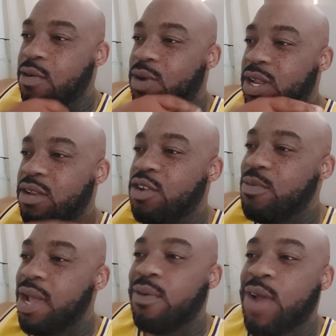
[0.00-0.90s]
When
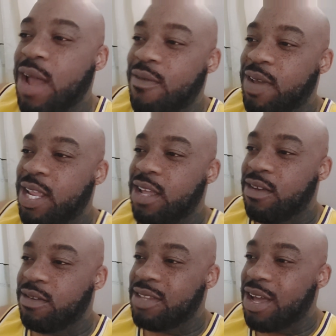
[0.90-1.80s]
you make rap
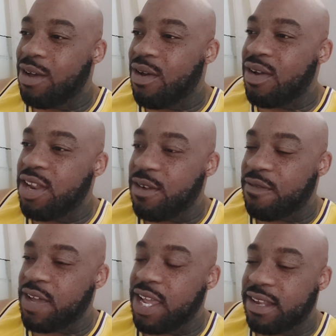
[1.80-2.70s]
videos, not only your
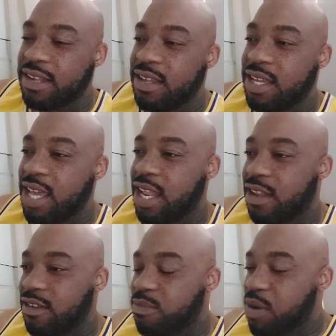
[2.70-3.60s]
fans look at
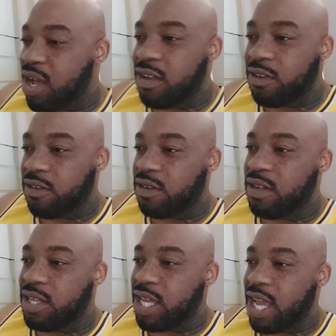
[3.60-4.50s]
it, sponsors
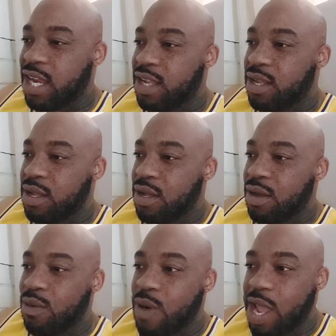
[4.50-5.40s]
look at it,
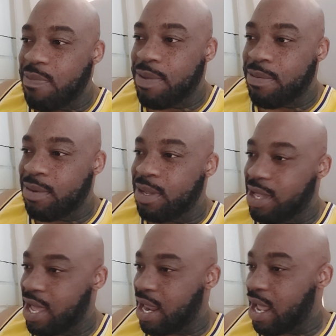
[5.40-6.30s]
white people
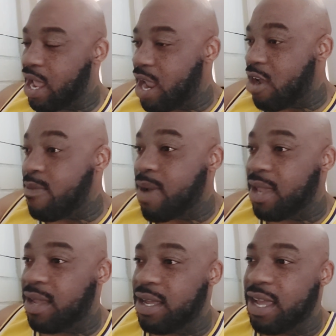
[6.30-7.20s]
look at it,
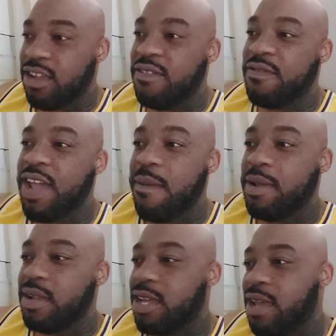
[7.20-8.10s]
everybody look at it, your
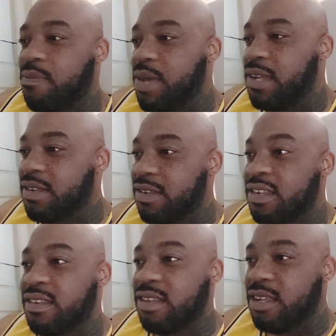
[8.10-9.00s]
family look at it,
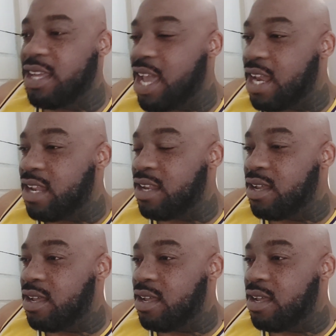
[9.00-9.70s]
businesses look at it.